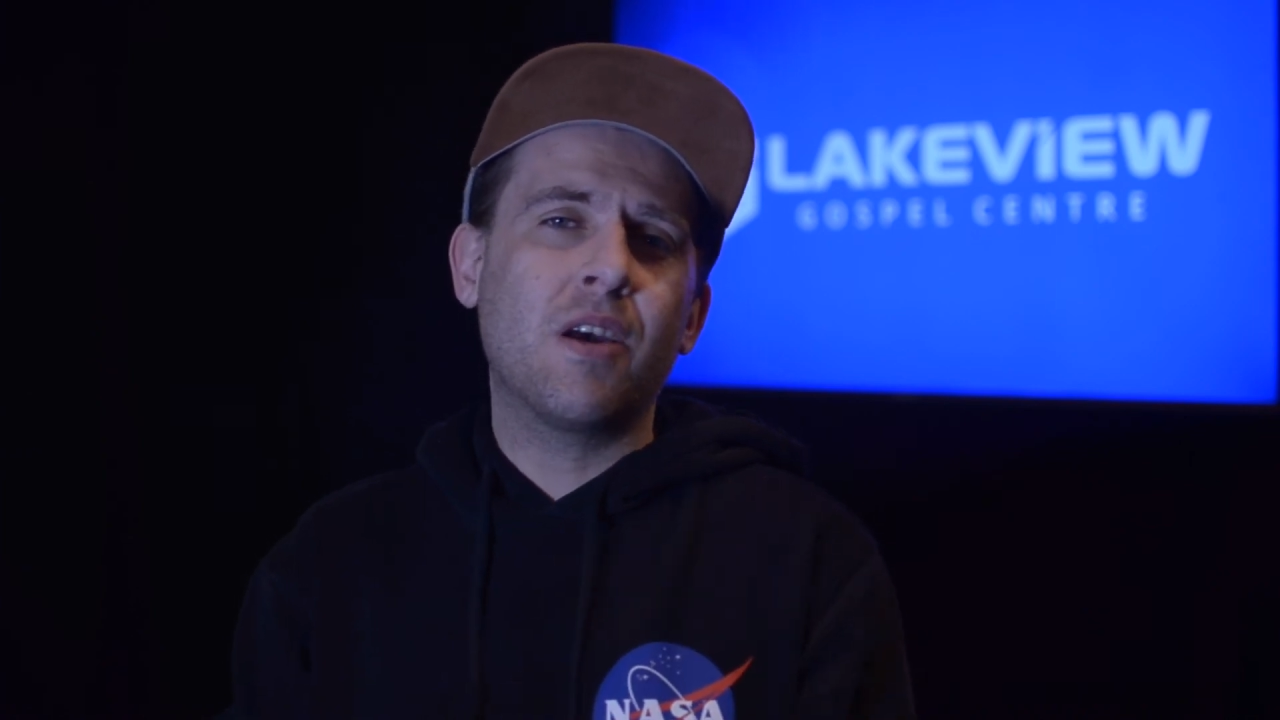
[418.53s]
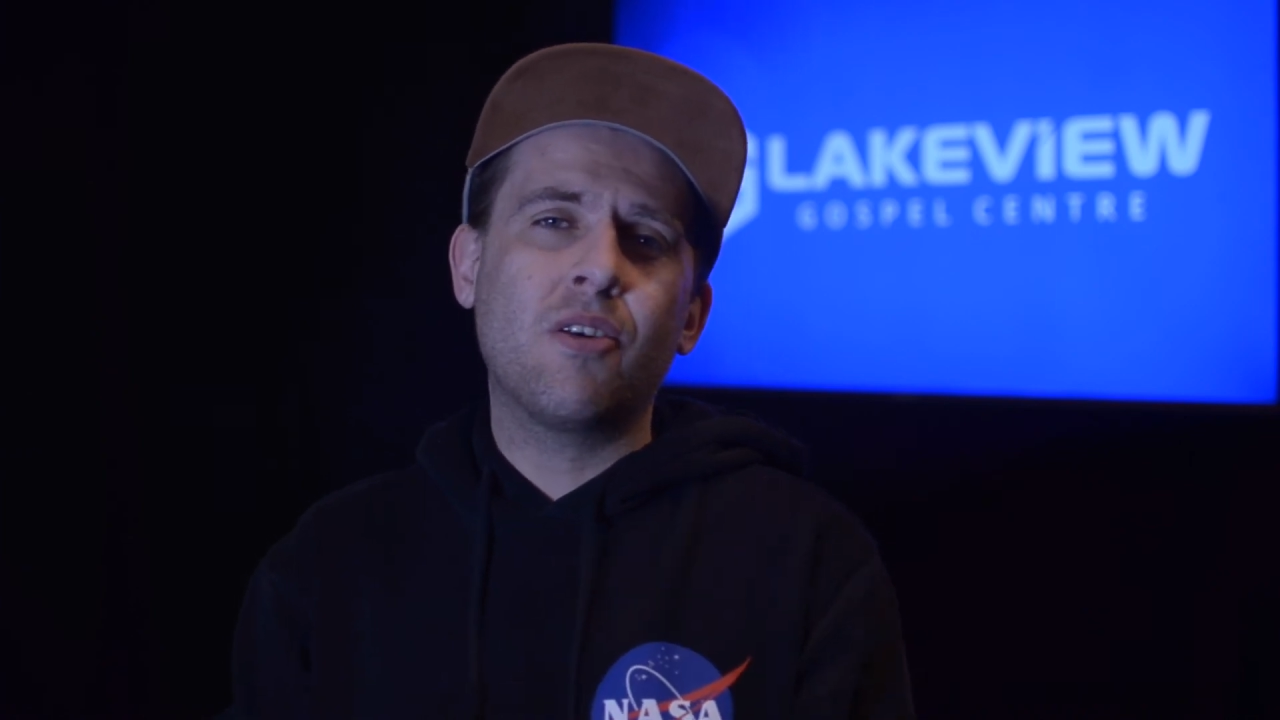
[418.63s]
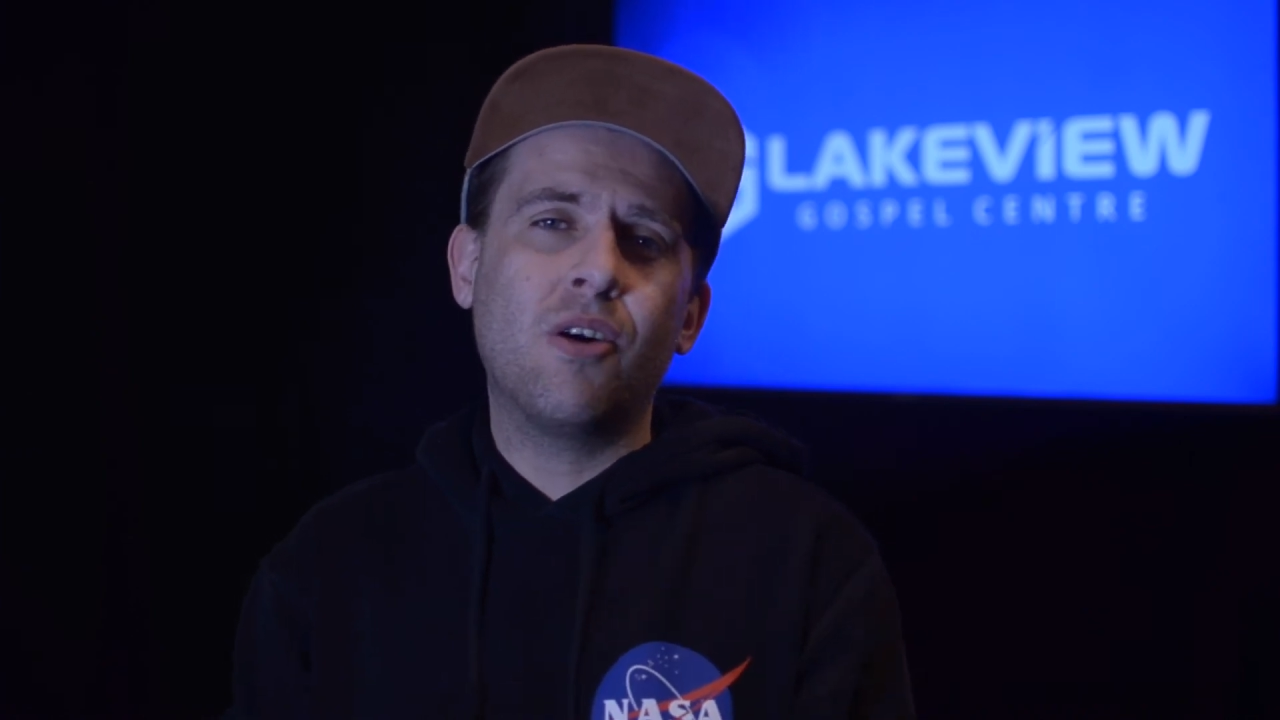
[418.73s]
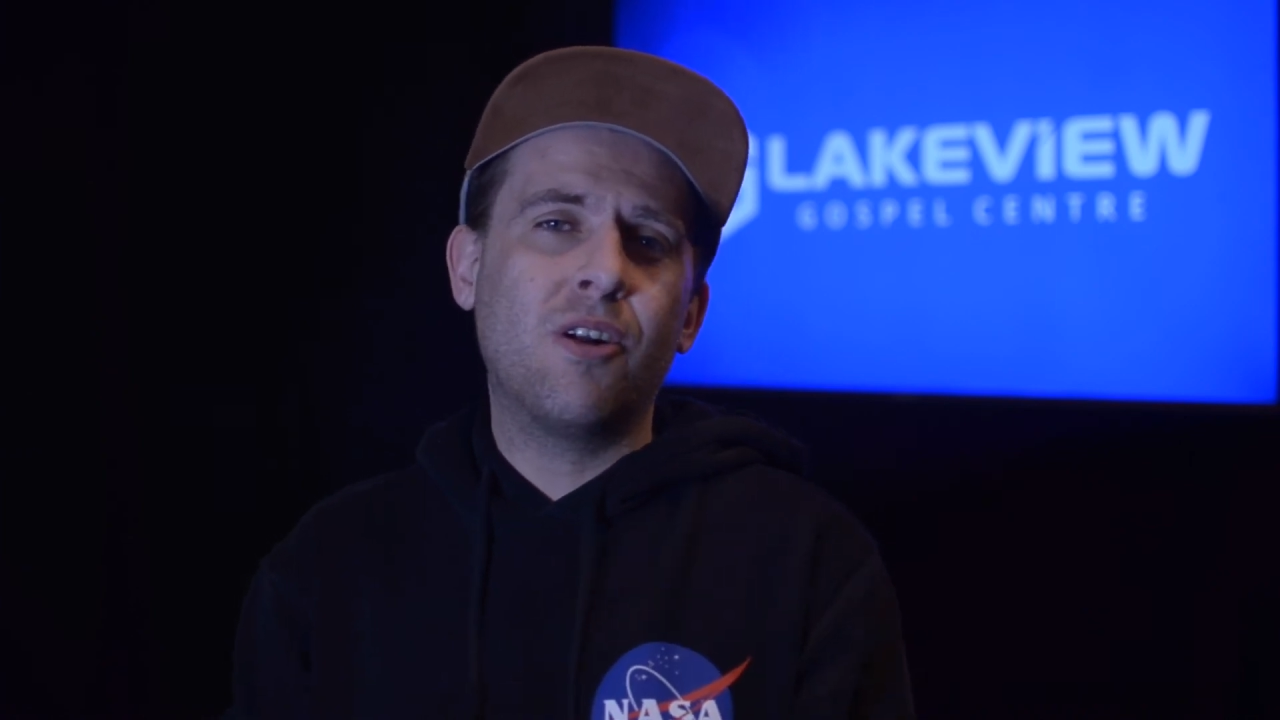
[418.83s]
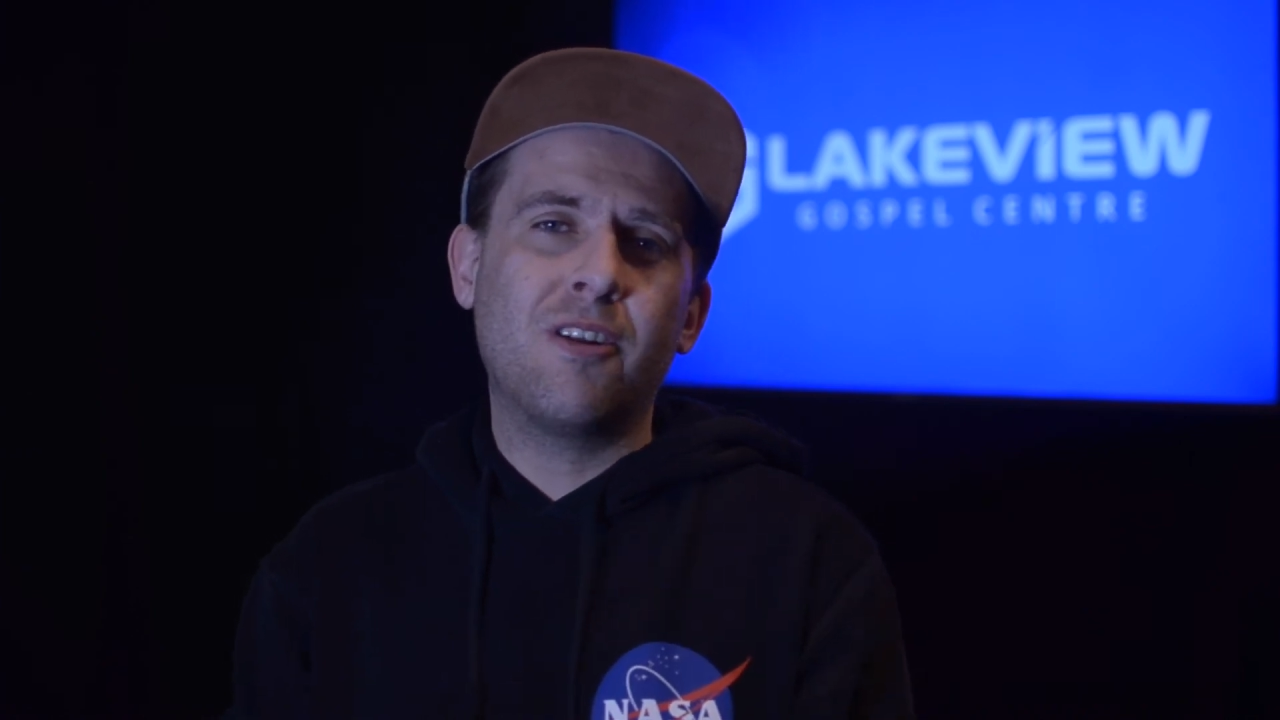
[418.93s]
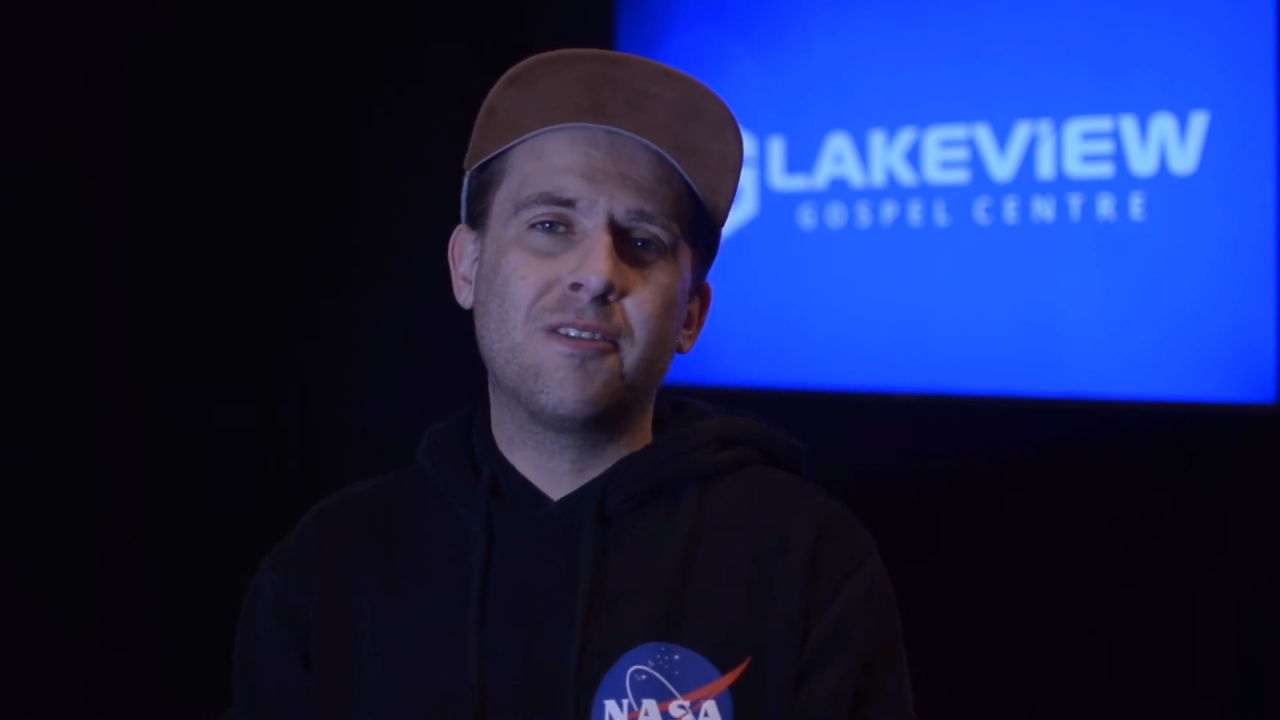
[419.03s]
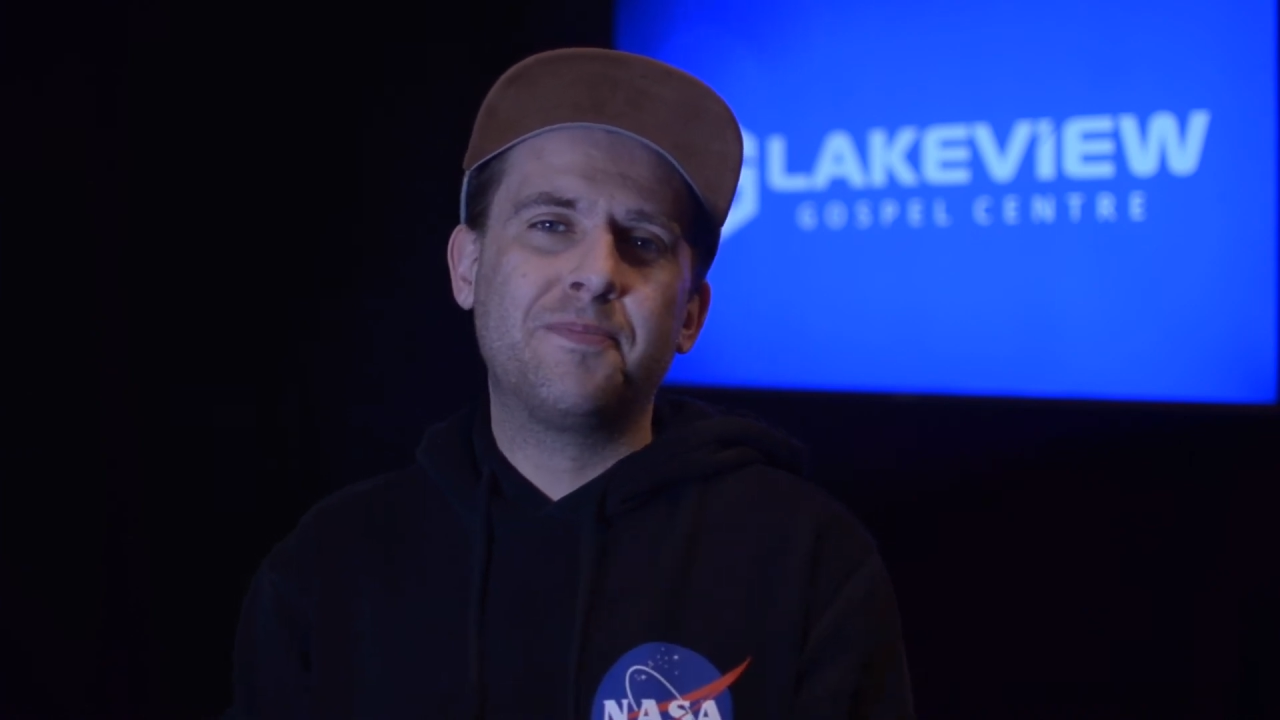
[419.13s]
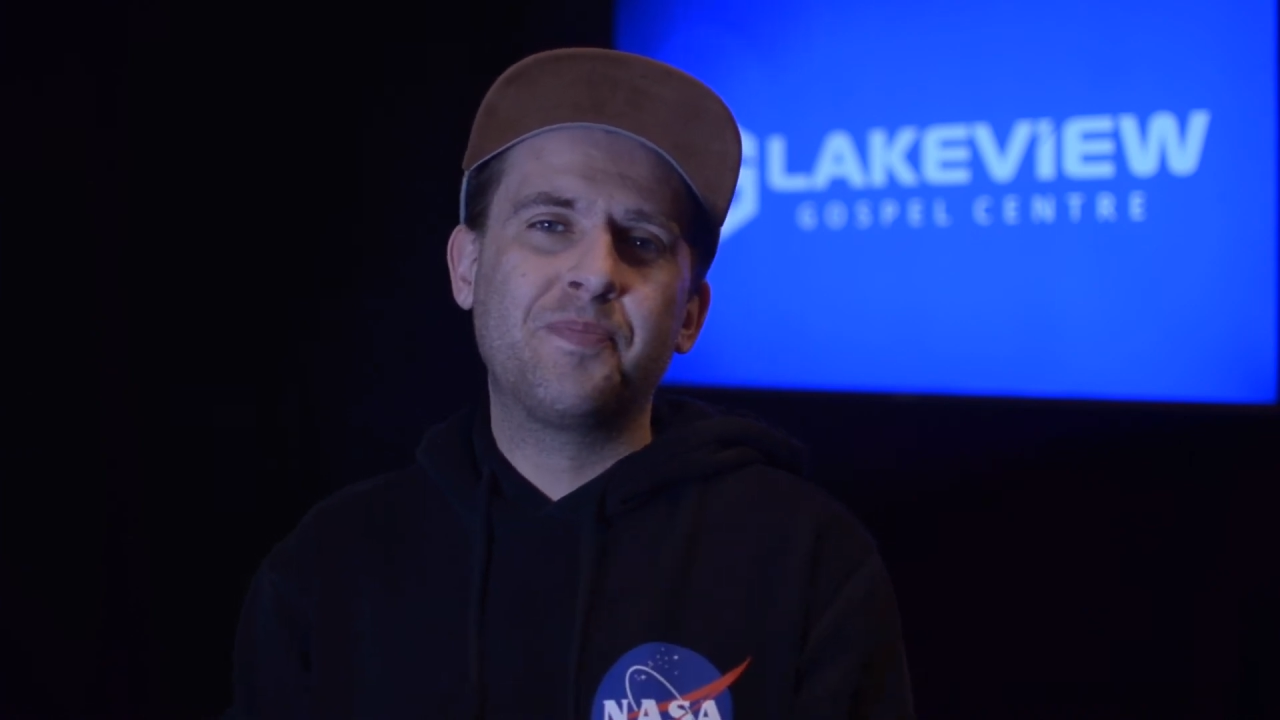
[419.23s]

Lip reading: call,